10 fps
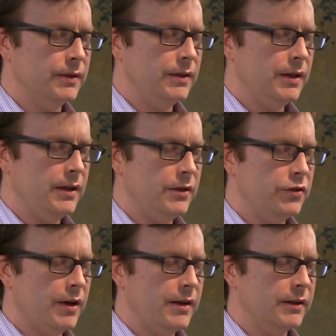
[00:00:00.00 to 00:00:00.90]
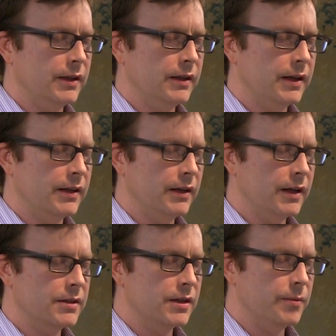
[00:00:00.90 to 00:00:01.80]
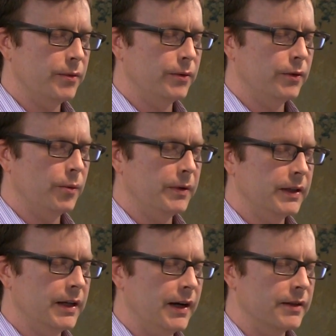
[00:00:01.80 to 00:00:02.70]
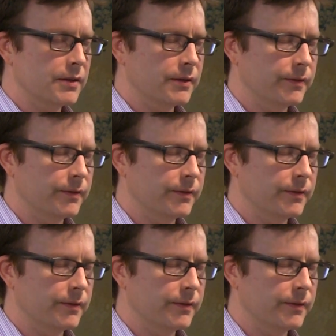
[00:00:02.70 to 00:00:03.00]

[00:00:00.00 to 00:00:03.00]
And then gently letting the light seep through, opening the eyes.